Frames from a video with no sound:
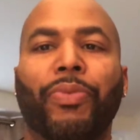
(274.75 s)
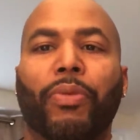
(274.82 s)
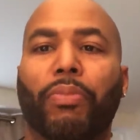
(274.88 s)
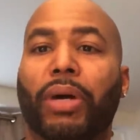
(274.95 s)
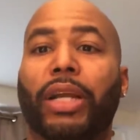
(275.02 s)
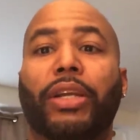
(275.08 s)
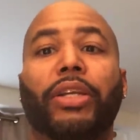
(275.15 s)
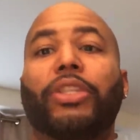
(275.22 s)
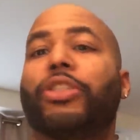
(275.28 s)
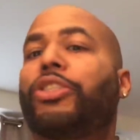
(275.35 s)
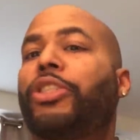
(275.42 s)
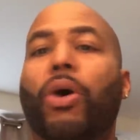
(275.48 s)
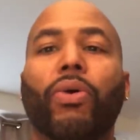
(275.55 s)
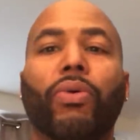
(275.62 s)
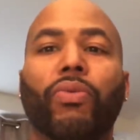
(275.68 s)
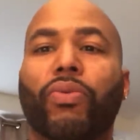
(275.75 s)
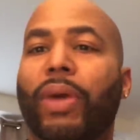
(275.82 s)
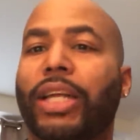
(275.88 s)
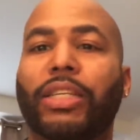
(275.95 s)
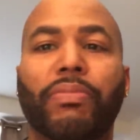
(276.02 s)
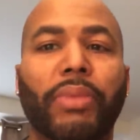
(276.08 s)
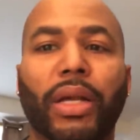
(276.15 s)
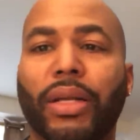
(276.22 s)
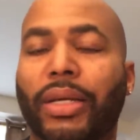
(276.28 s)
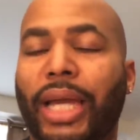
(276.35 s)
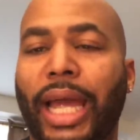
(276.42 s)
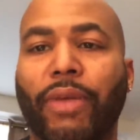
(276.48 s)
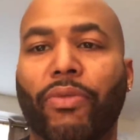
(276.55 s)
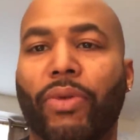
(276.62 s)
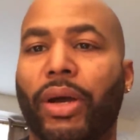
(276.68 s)
but so Reggie Miller
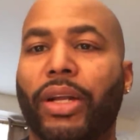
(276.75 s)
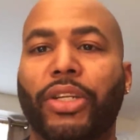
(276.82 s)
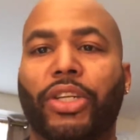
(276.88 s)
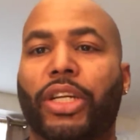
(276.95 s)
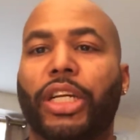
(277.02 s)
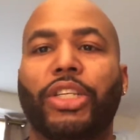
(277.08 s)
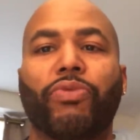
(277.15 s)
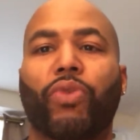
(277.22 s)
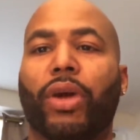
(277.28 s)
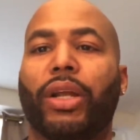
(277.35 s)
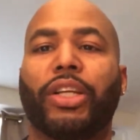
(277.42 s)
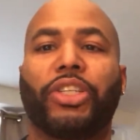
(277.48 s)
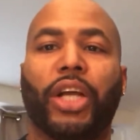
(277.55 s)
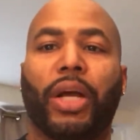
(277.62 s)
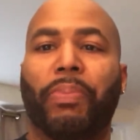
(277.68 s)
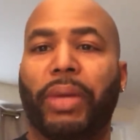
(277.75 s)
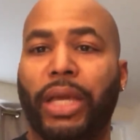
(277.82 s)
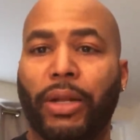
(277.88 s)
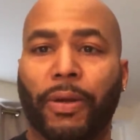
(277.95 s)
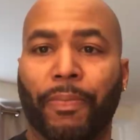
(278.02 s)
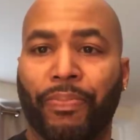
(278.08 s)
can't run a, couldn't run a jump either.